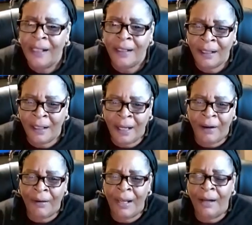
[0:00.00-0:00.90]
to
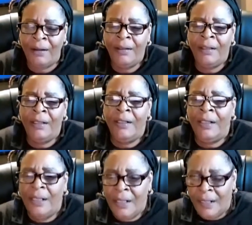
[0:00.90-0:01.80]
carry out
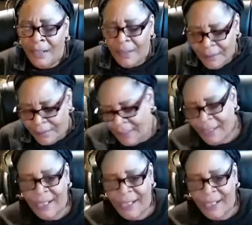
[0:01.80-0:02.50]
these